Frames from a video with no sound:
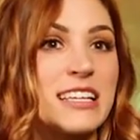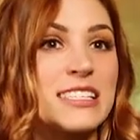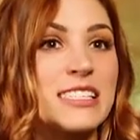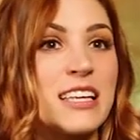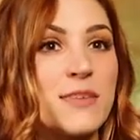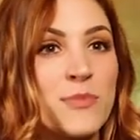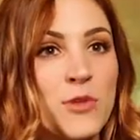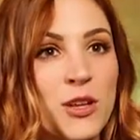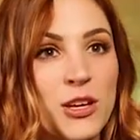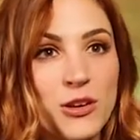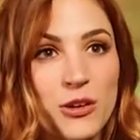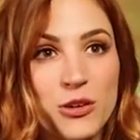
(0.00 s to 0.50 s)

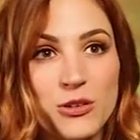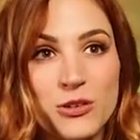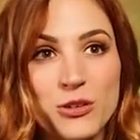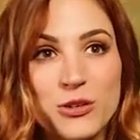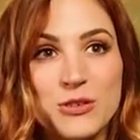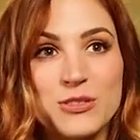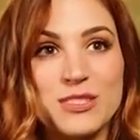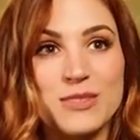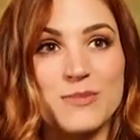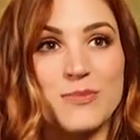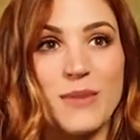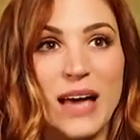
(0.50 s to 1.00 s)
except that you
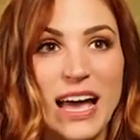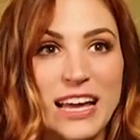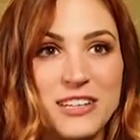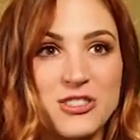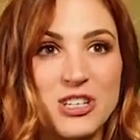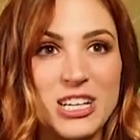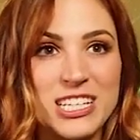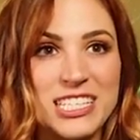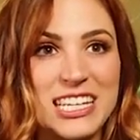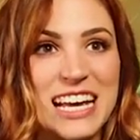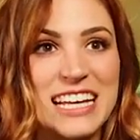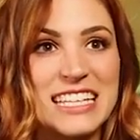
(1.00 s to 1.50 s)
use
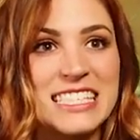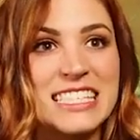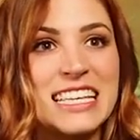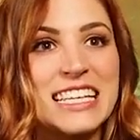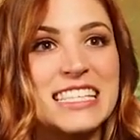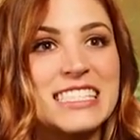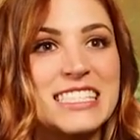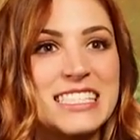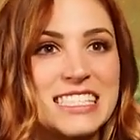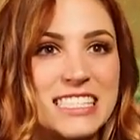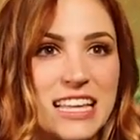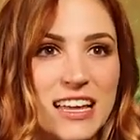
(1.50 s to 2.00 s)
magic dice
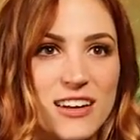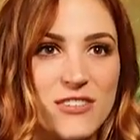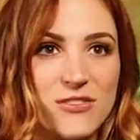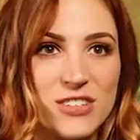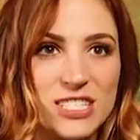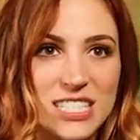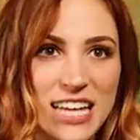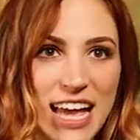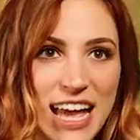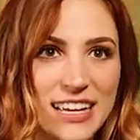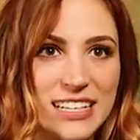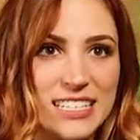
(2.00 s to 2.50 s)
instead of
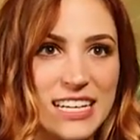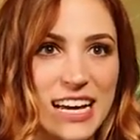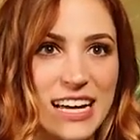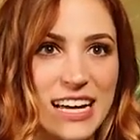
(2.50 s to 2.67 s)
attack